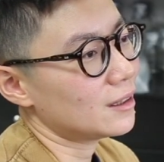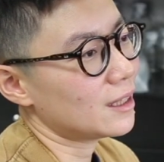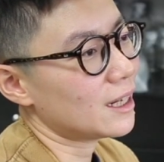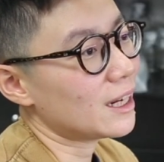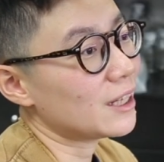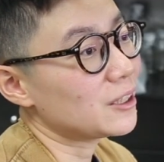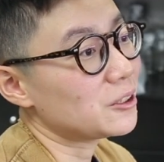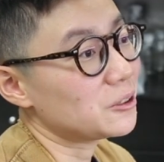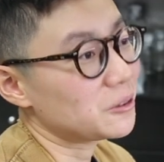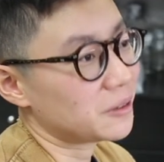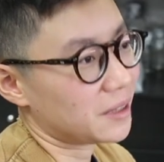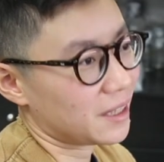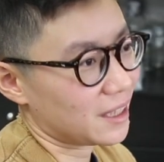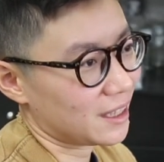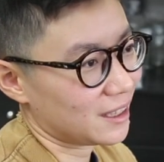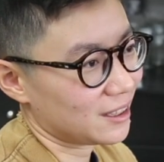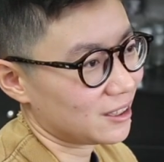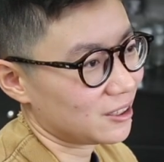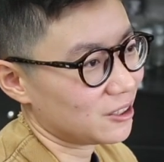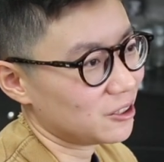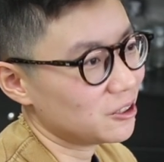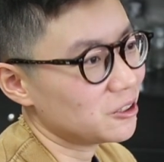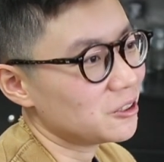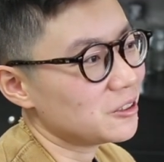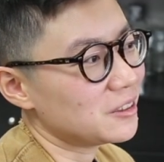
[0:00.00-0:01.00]

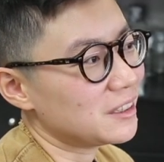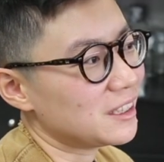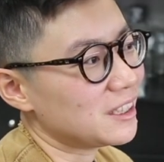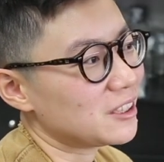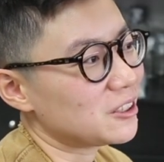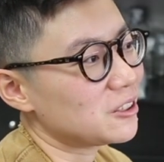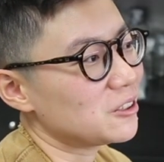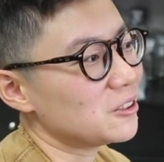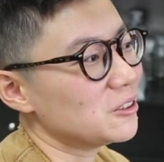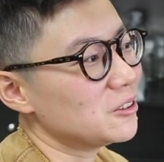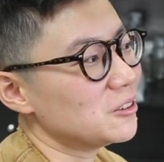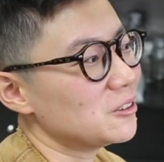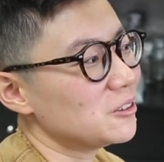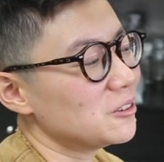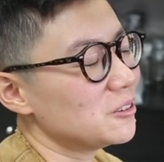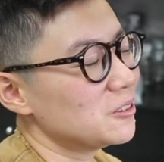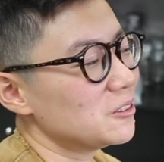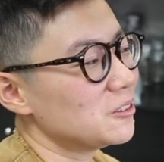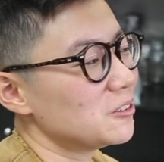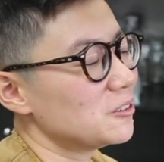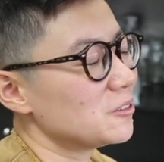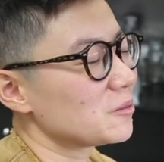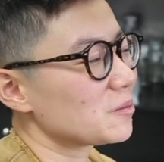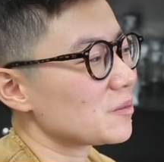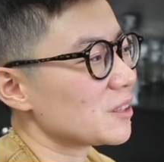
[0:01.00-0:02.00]
educate, you need
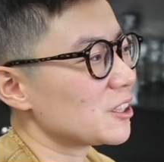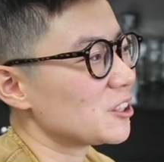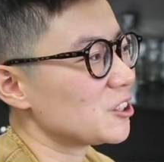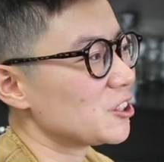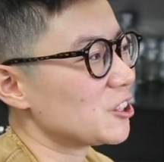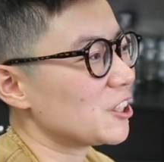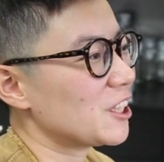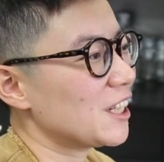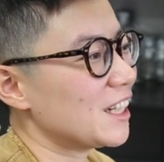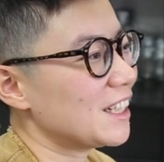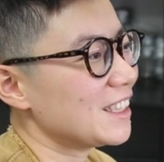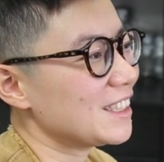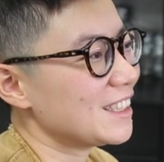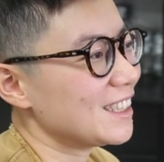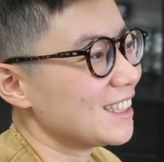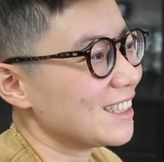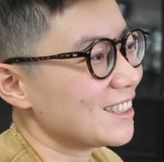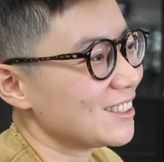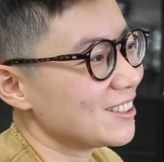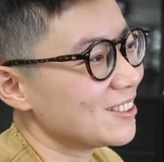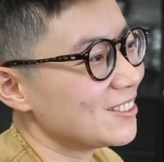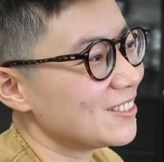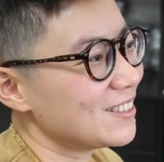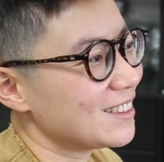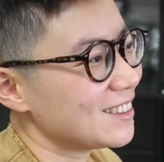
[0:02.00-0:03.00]
to
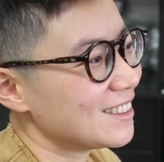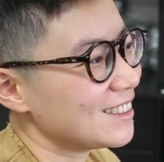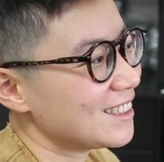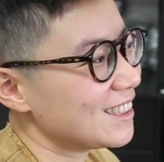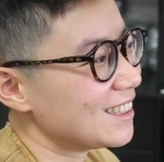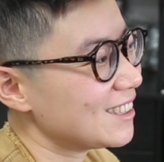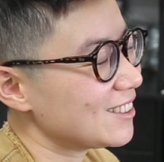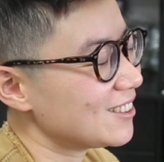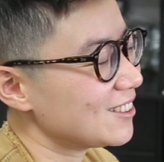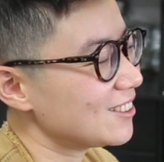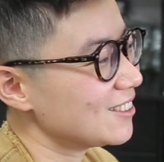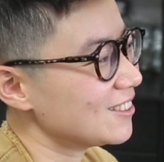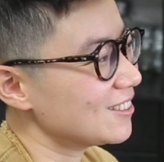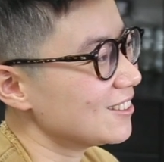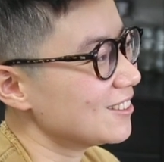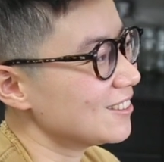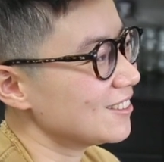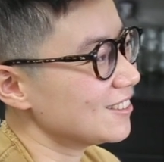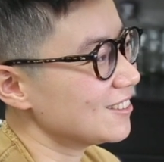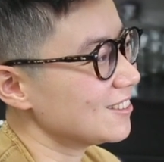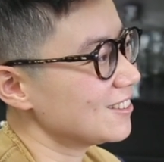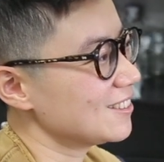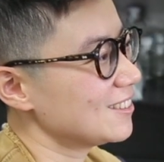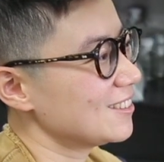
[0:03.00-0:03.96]
training, you need to